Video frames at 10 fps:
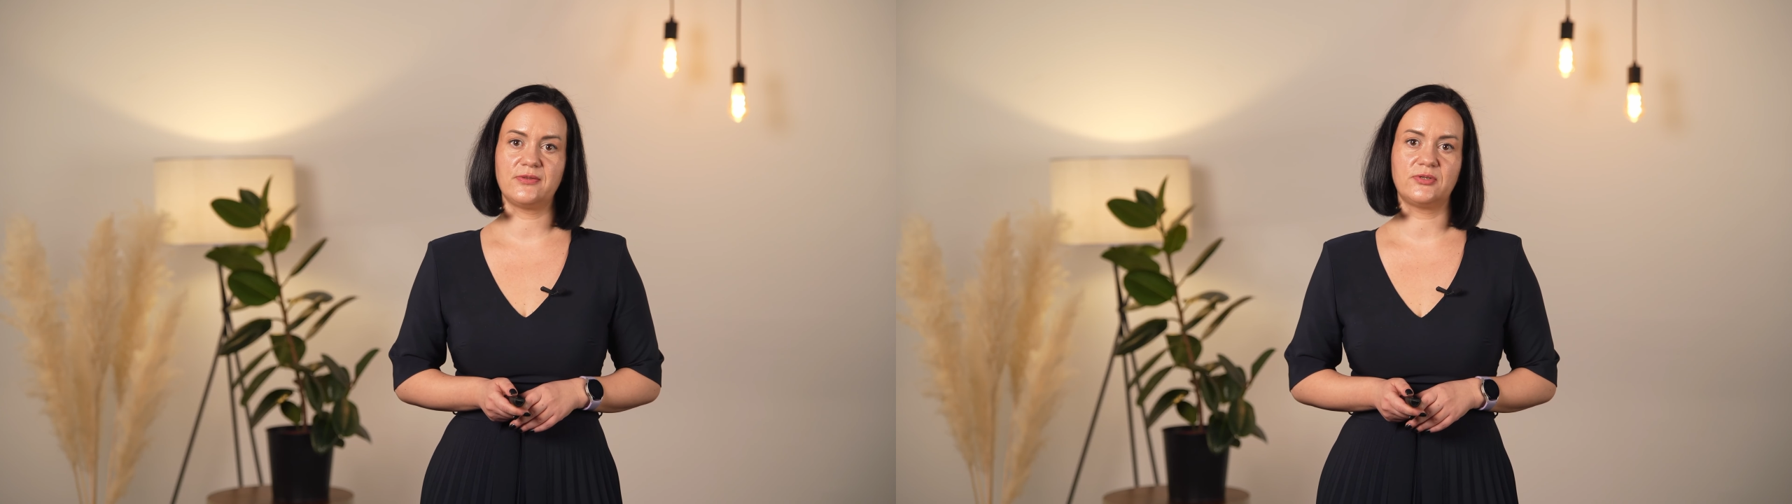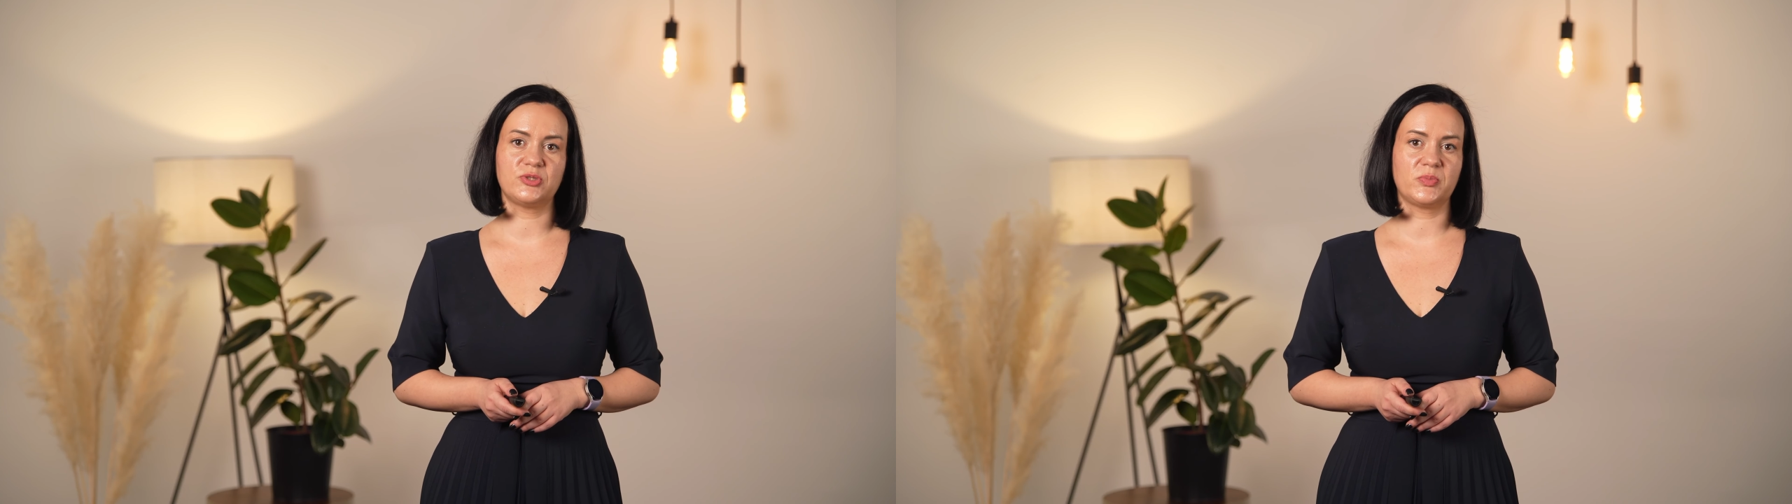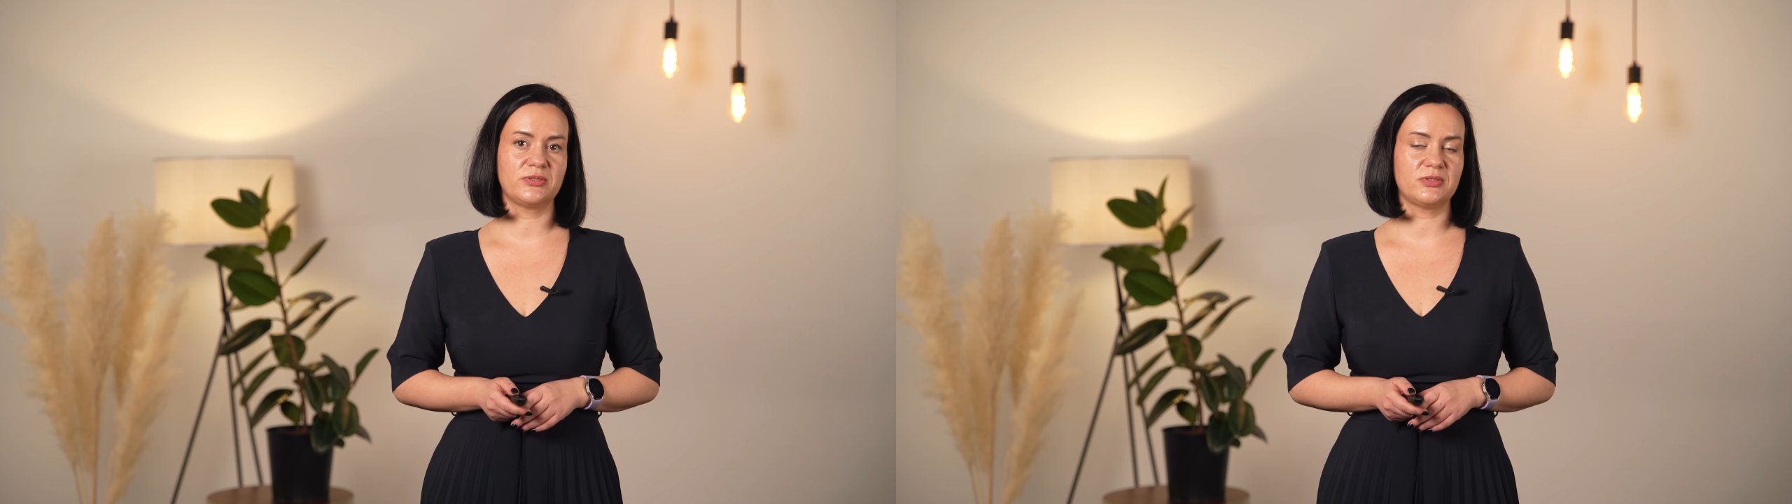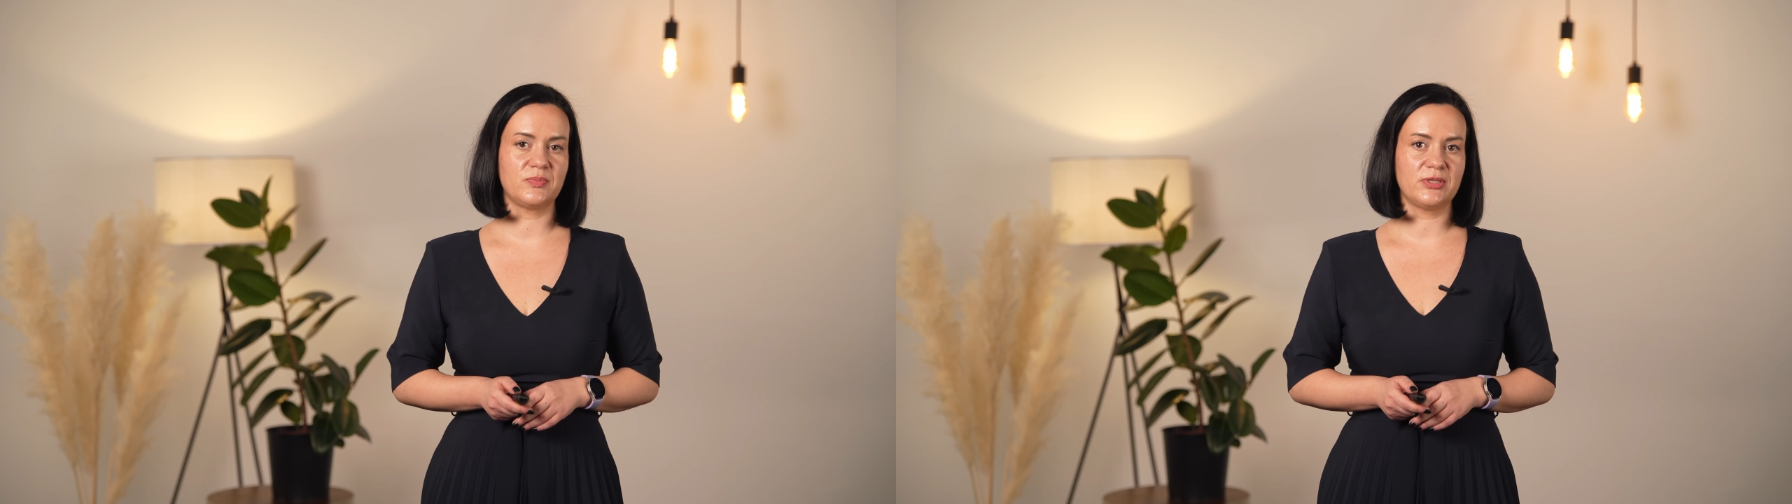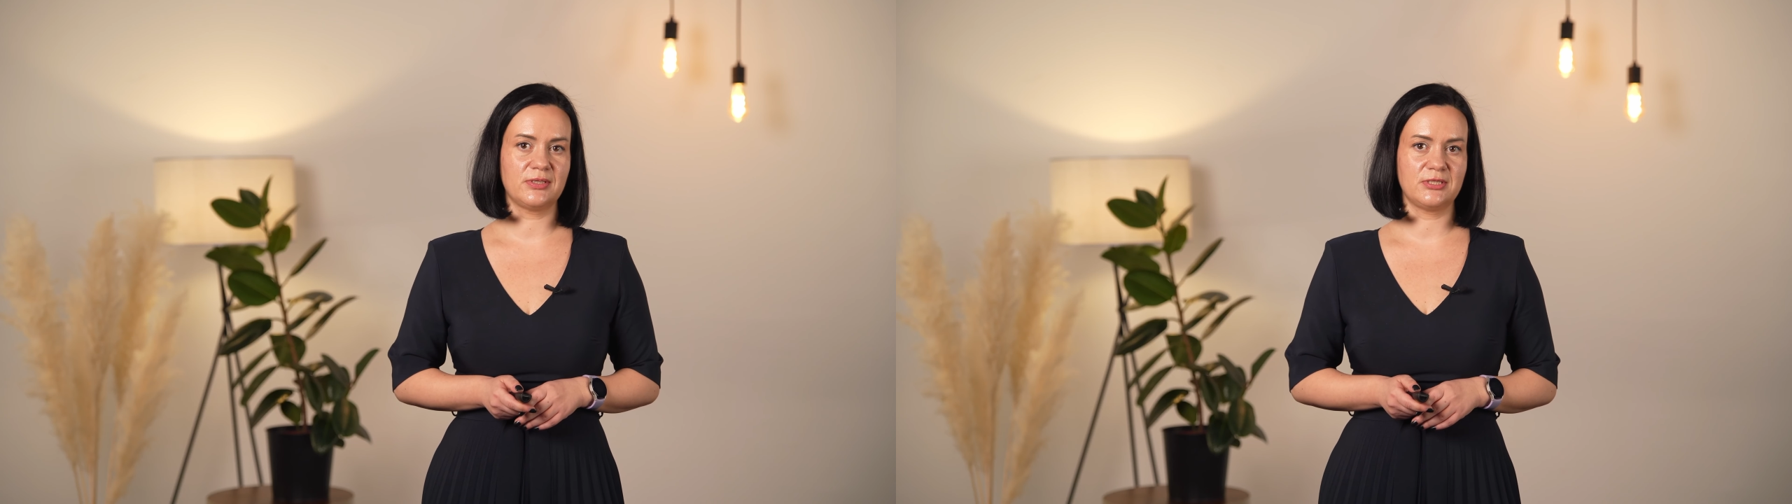
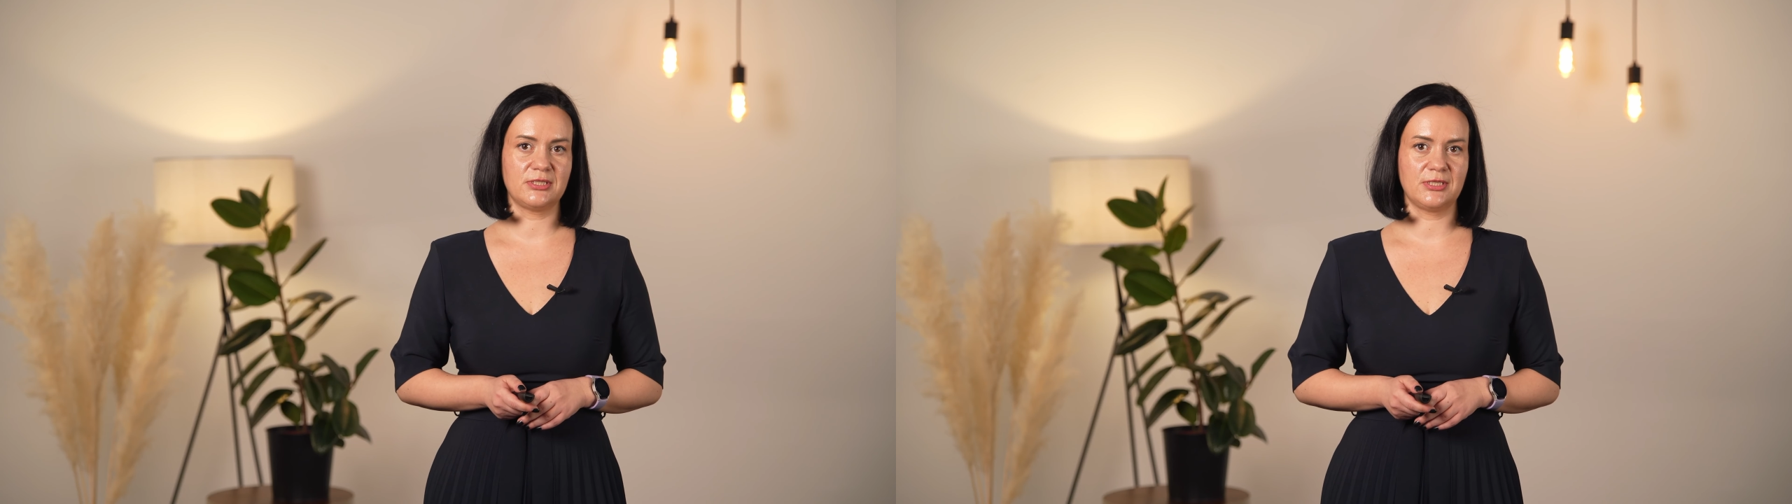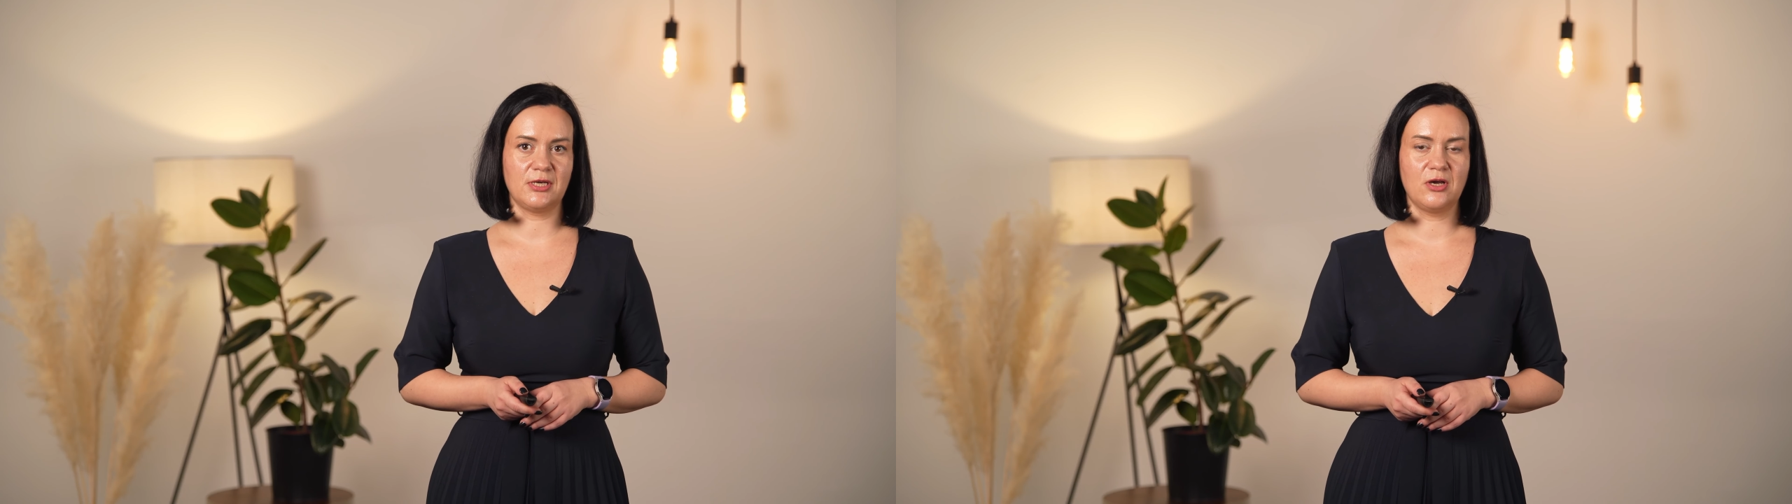responsibility